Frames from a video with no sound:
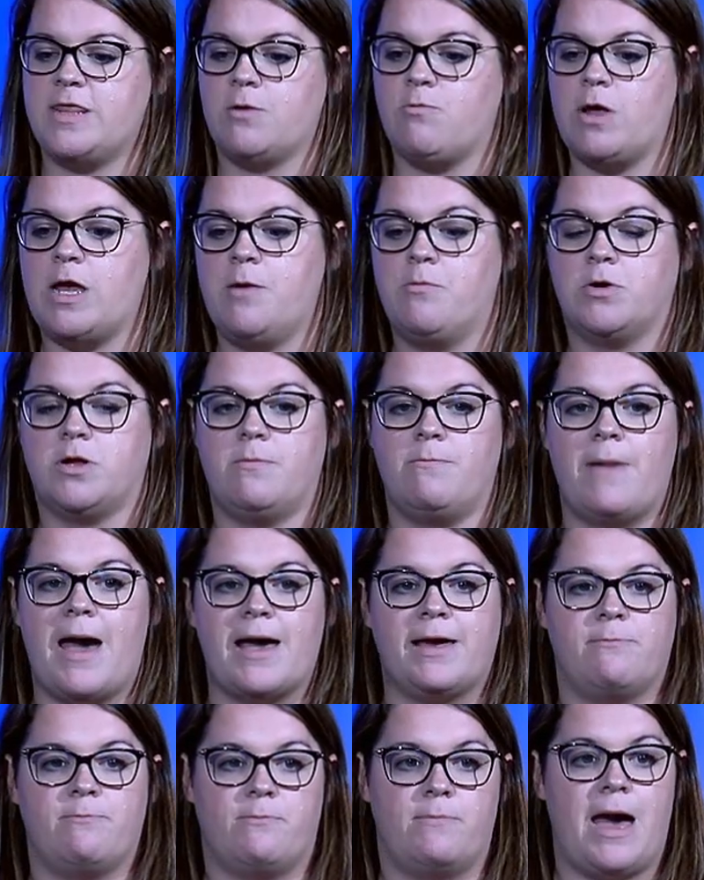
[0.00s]
were able to
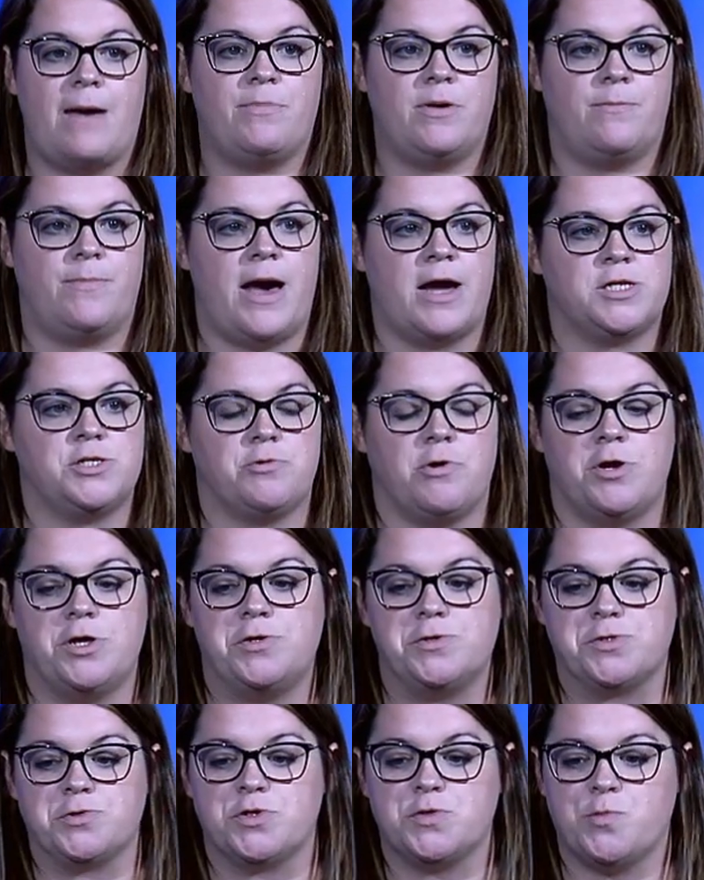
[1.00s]
map it back to our
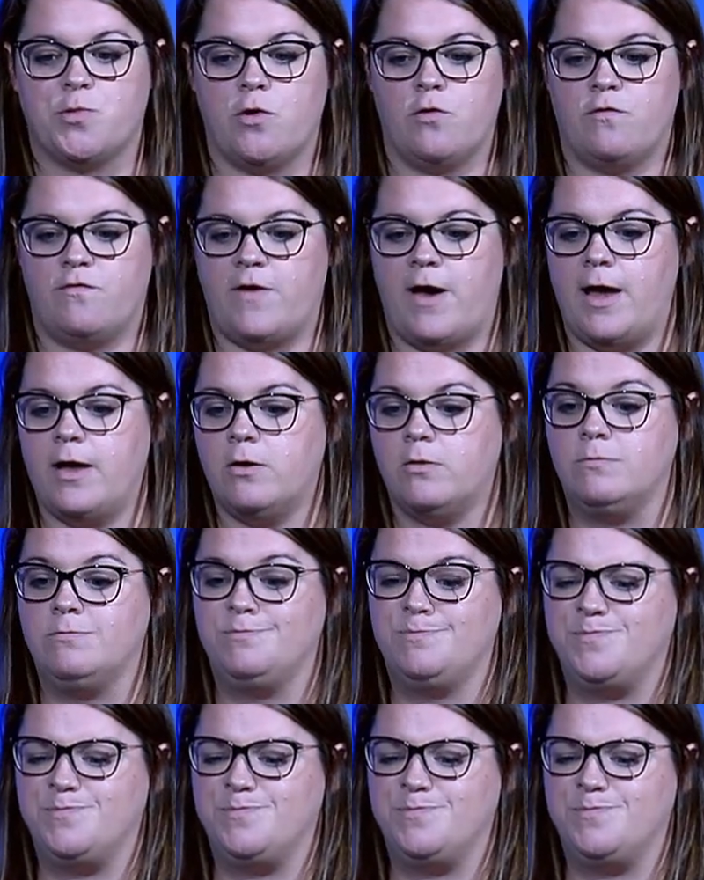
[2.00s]
user's profile.